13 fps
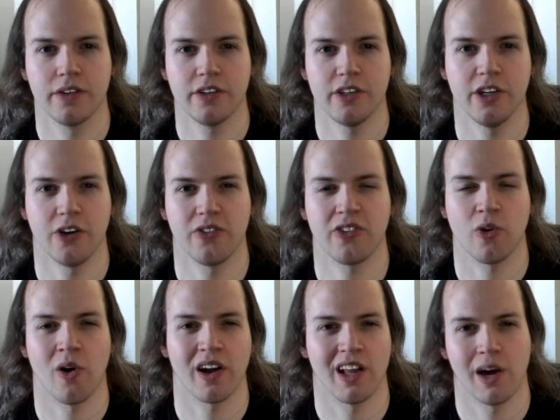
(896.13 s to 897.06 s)
just
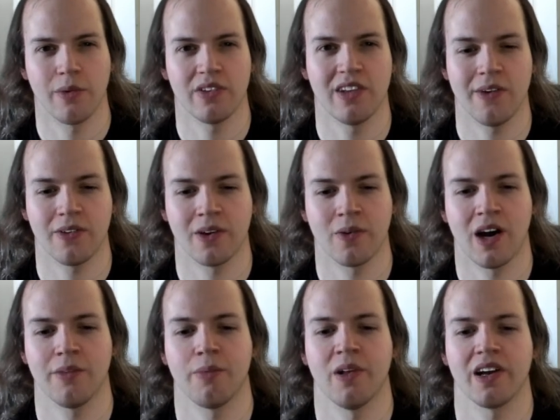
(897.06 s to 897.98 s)
going along with David Lee
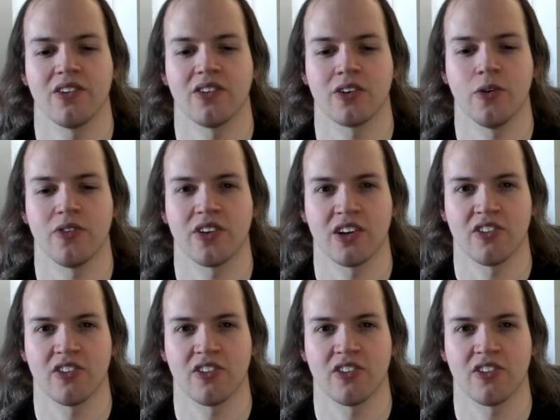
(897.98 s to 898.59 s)
Roth playing his acoustic